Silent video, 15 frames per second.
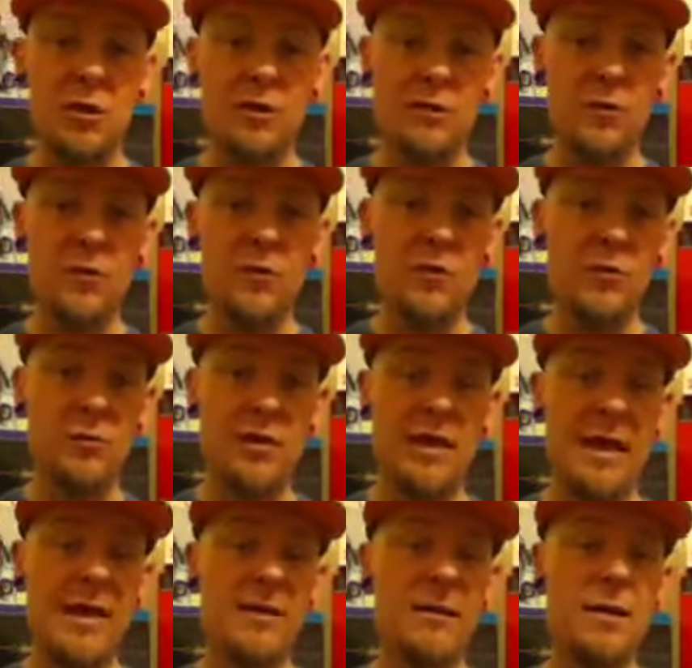looking forward to coming
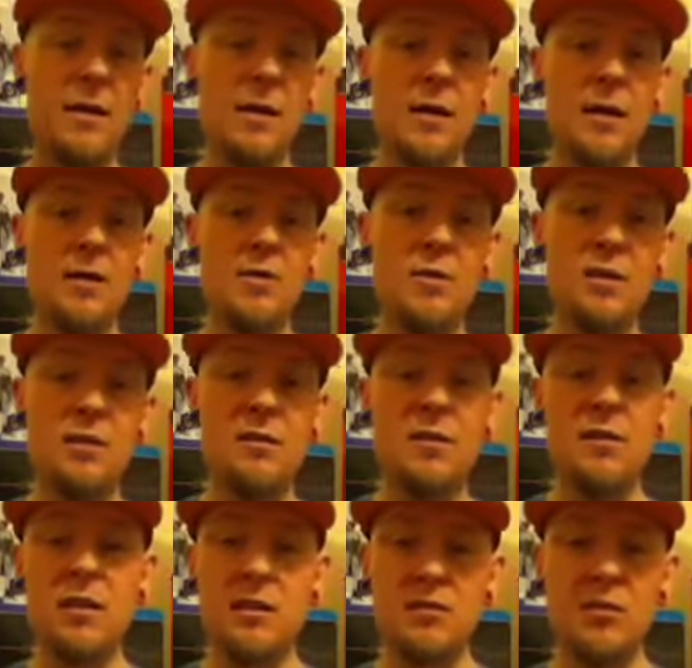down, because
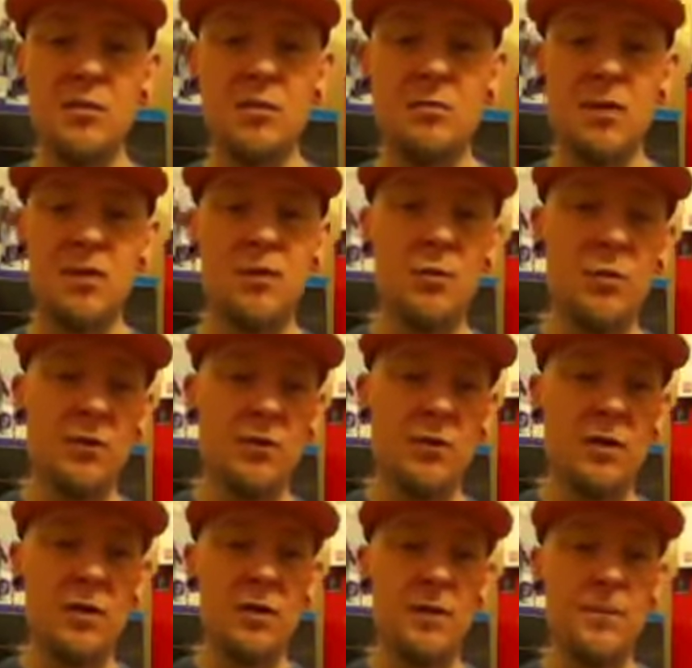obviously just to meet up with
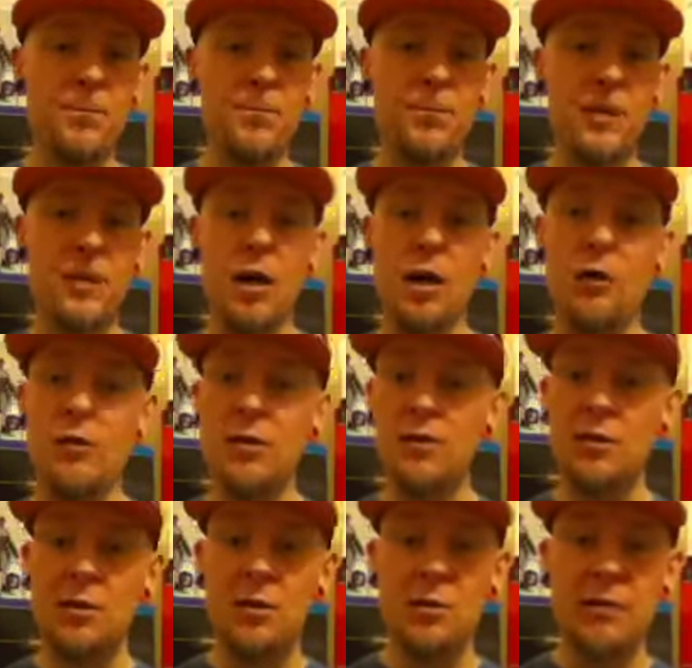Conis
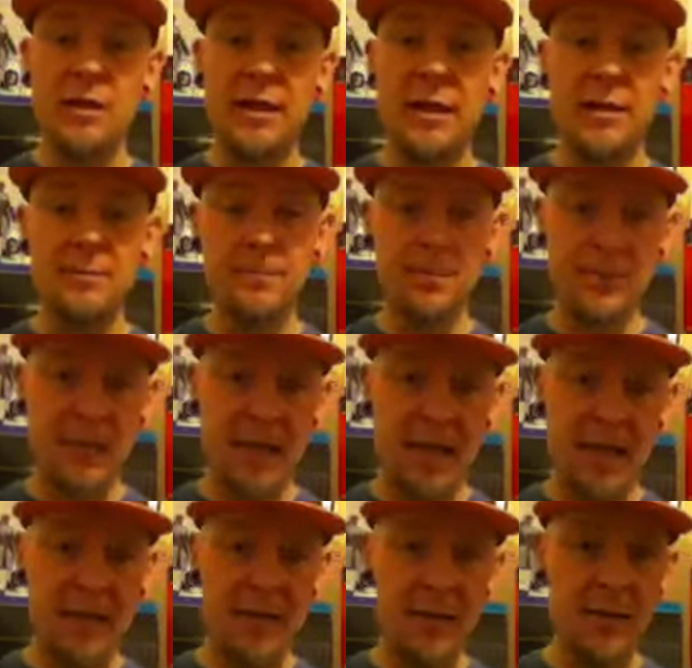Dolores again,
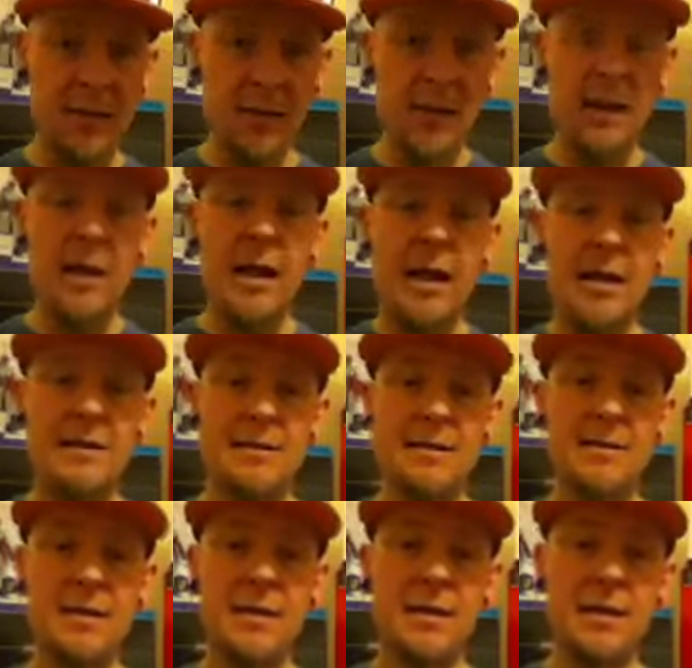Daz, and to
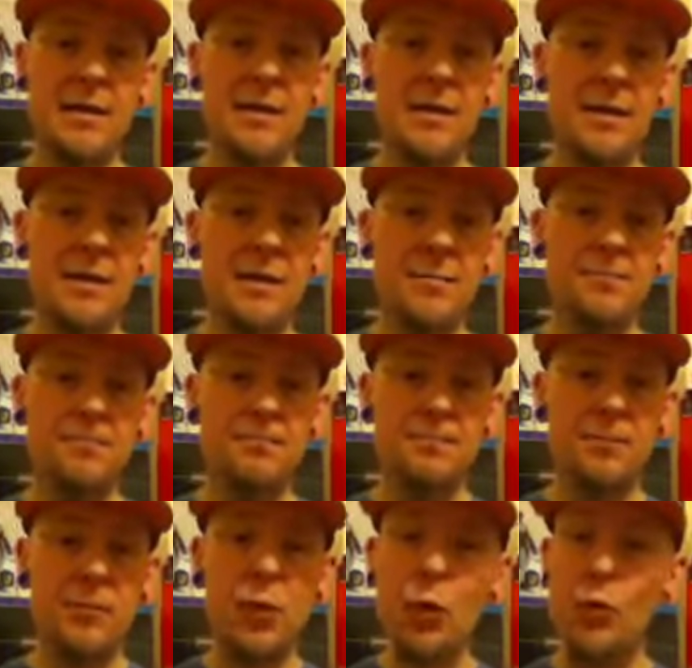see
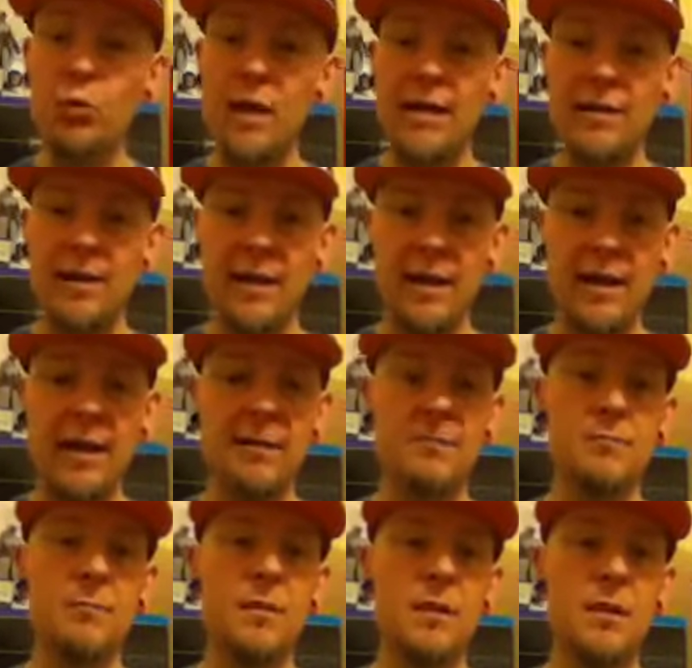Paul Bradley again.
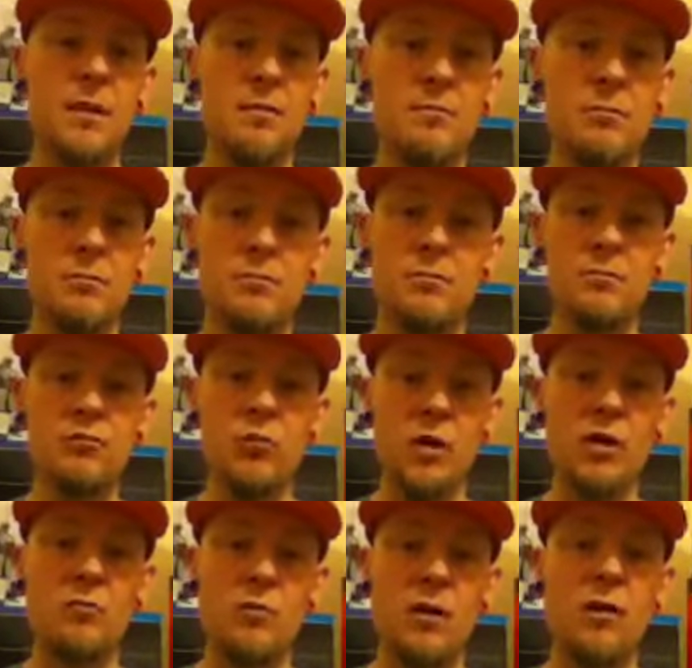
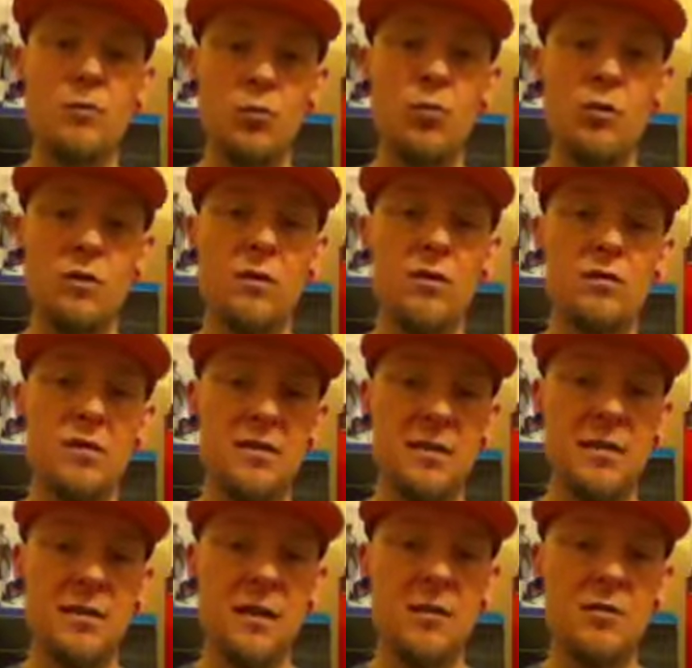Really would like to
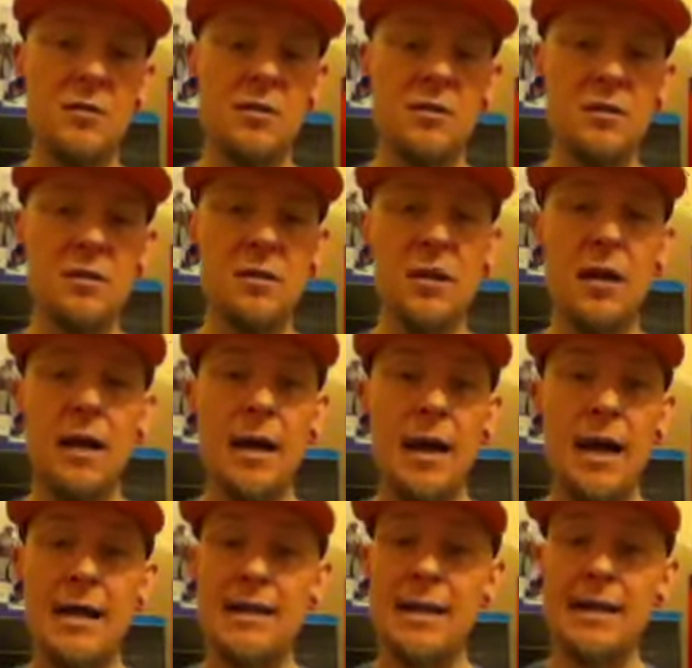see those guys,
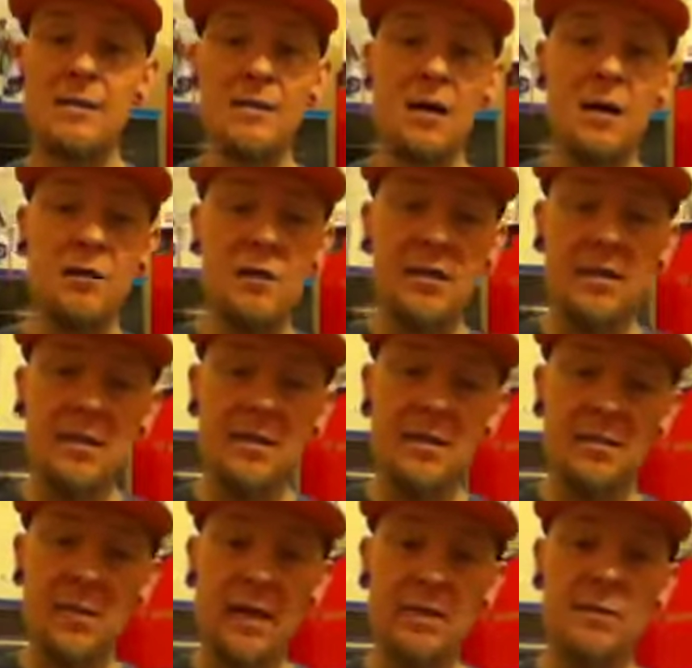and then obviously
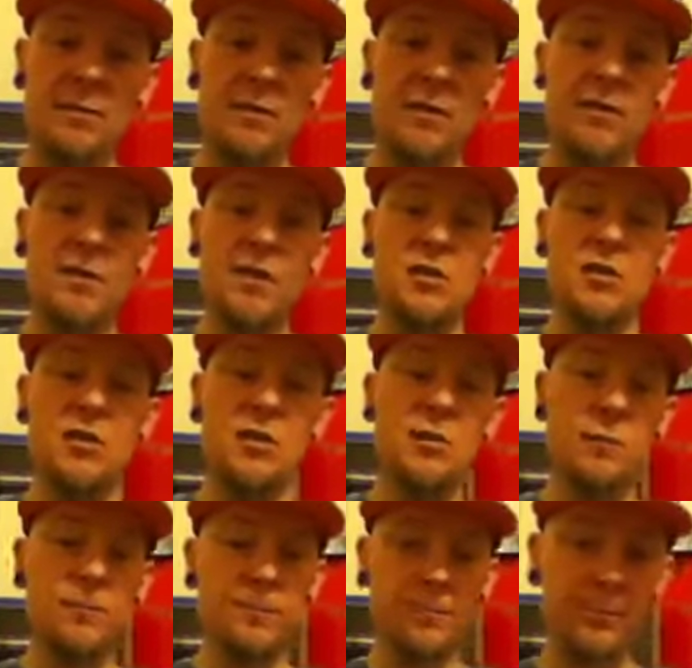to meet up for the first
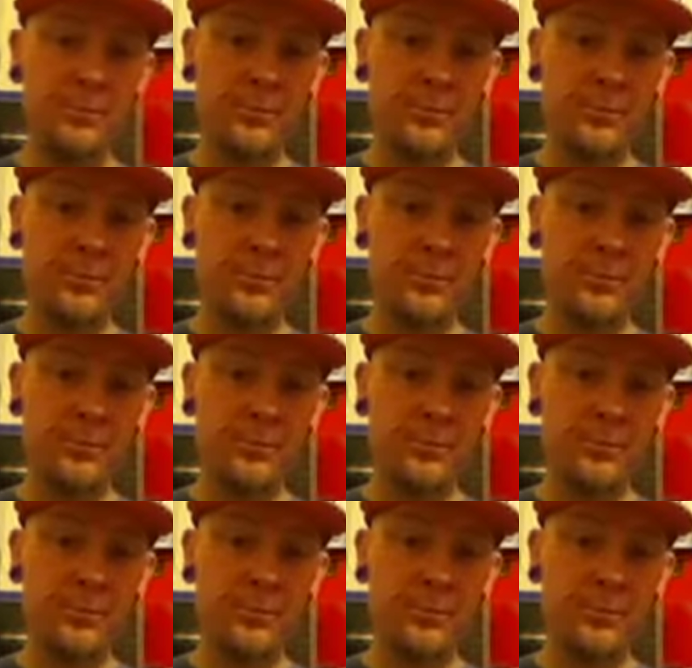time